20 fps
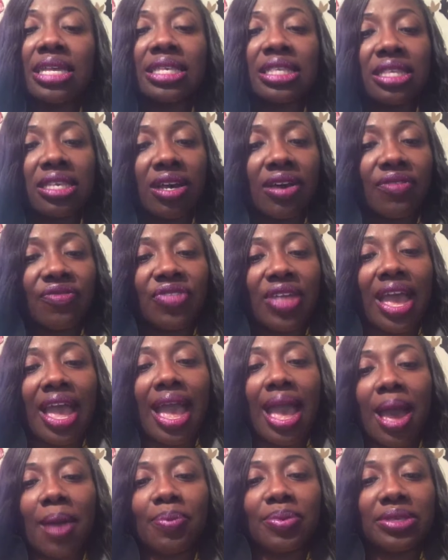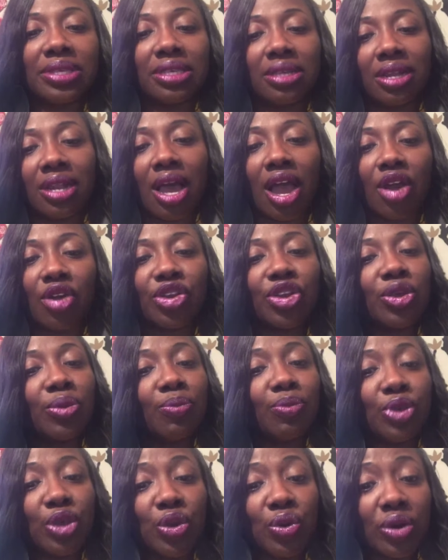stuff that happens in our
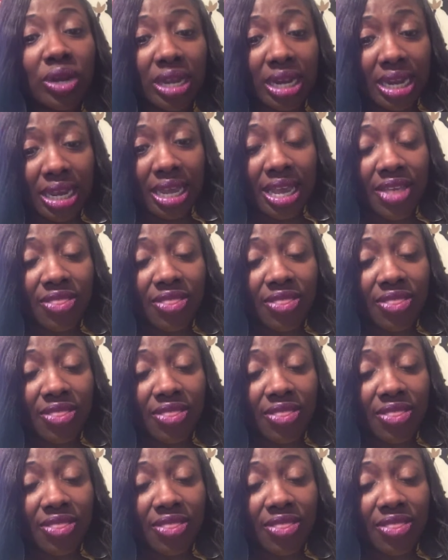community,